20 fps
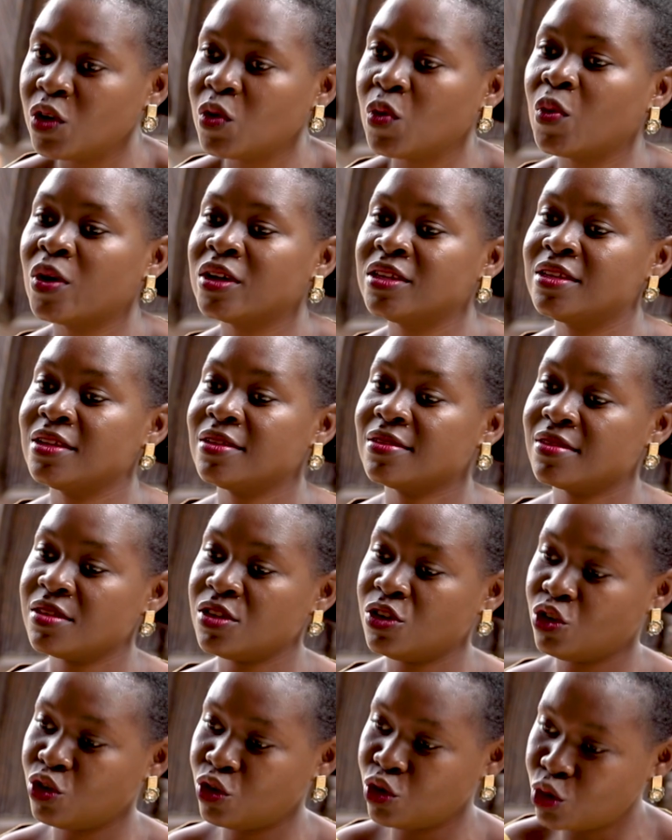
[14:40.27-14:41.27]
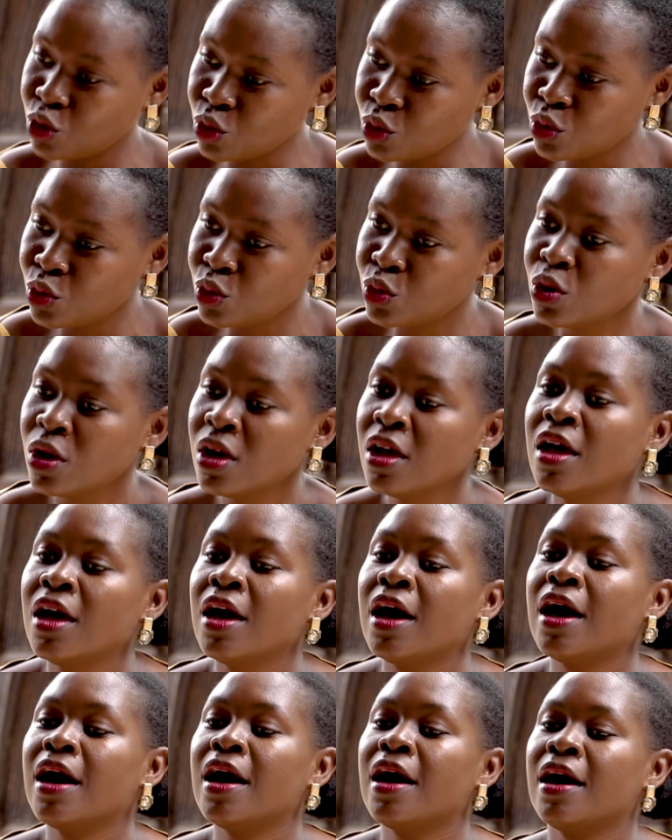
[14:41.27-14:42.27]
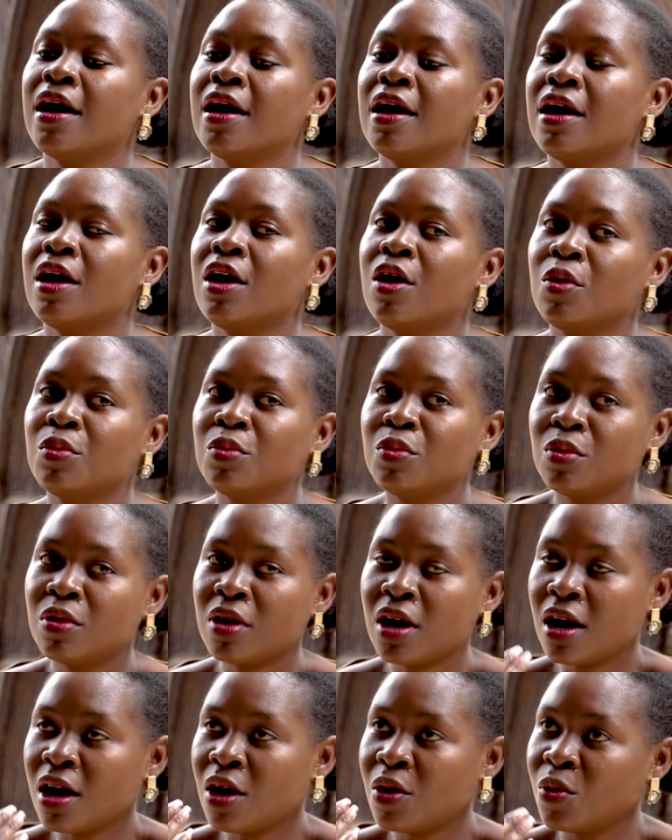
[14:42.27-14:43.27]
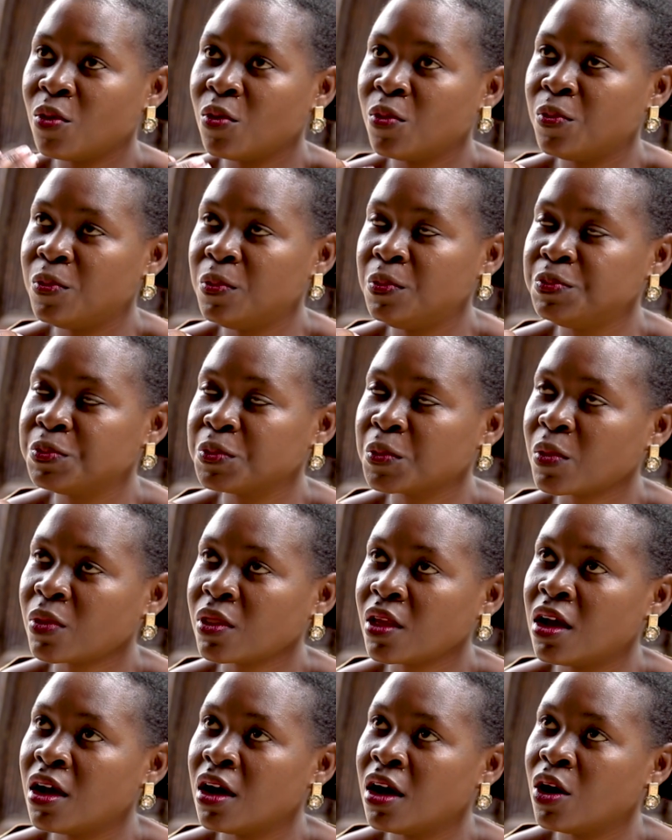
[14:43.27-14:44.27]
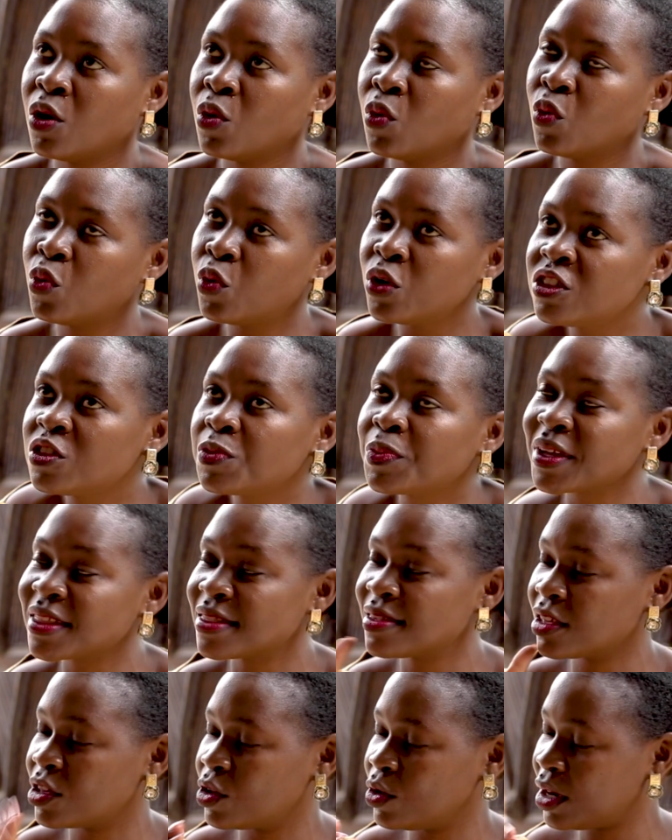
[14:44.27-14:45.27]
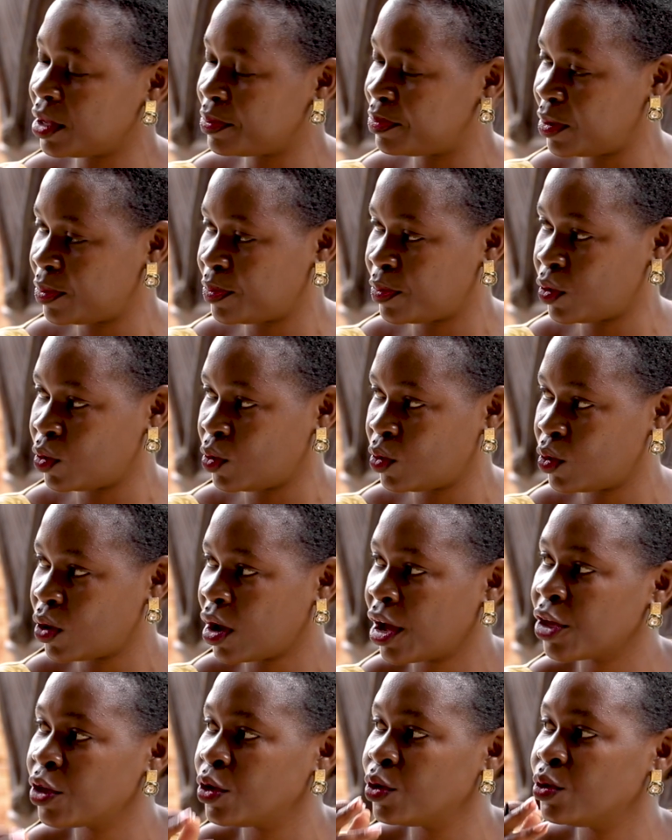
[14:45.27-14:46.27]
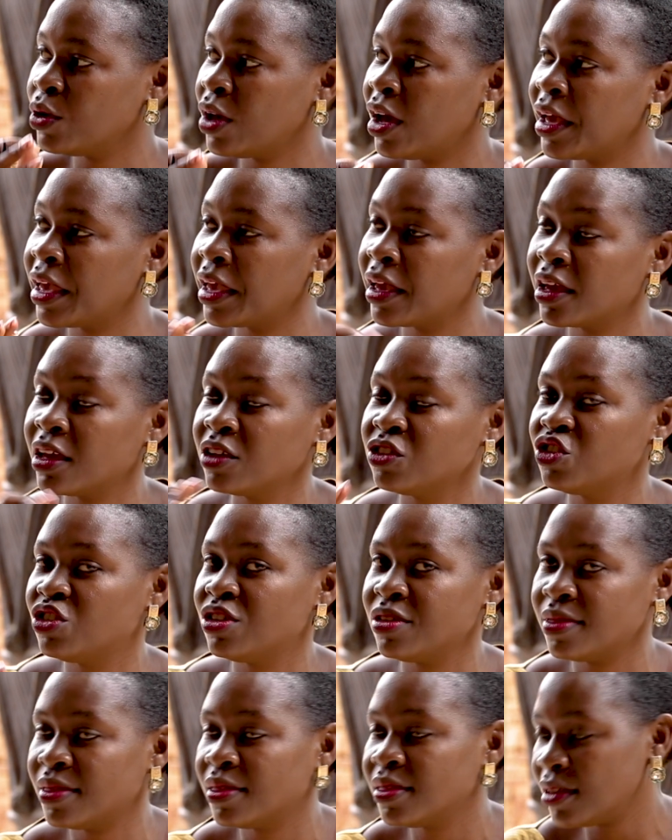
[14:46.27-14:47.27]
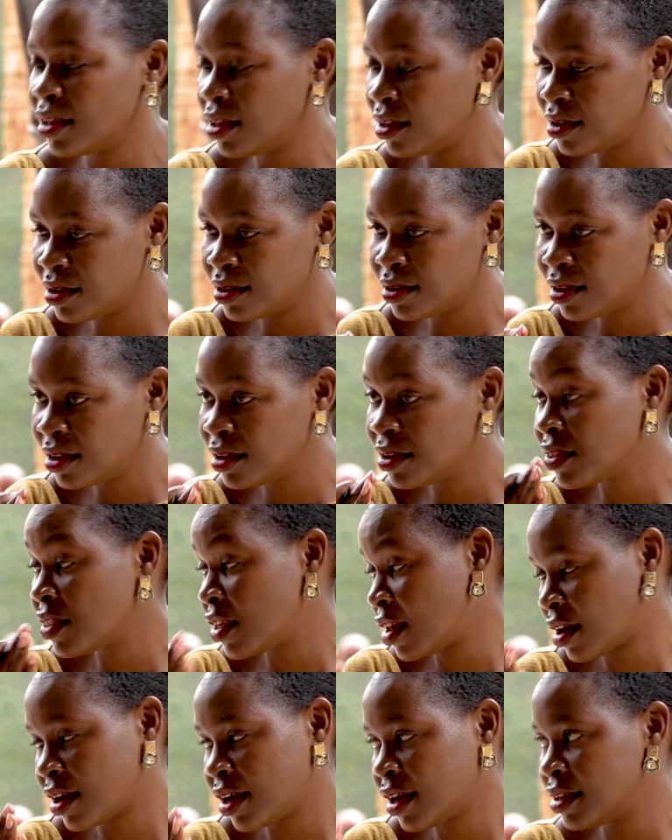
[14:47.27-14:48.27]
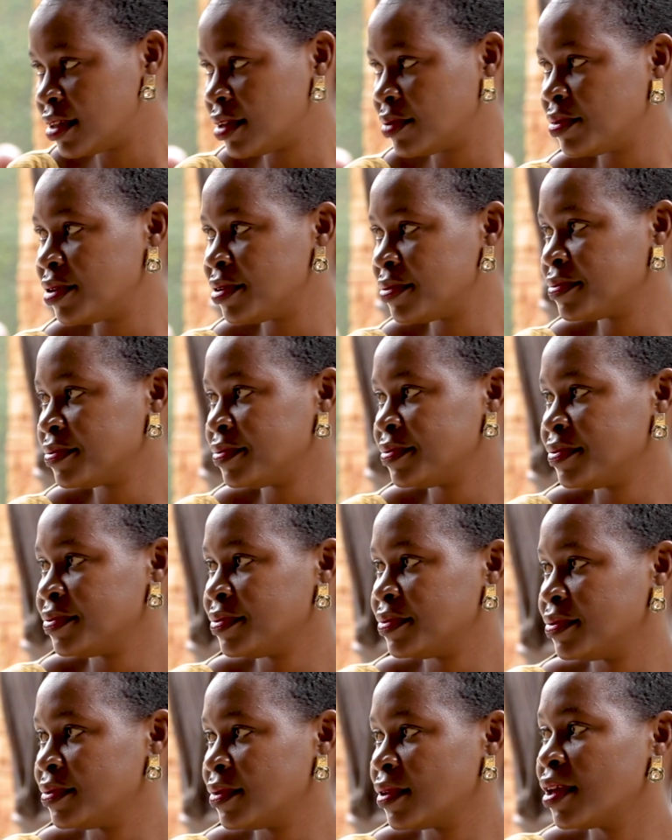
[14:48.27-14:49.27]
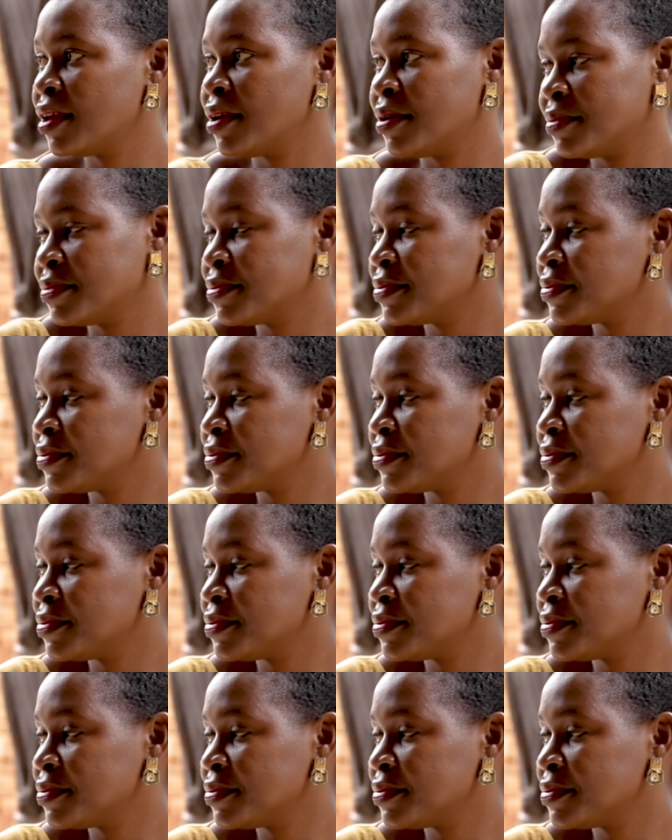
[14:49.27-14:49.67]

What does it do? How which particular people are engaged in the academy? Yeah.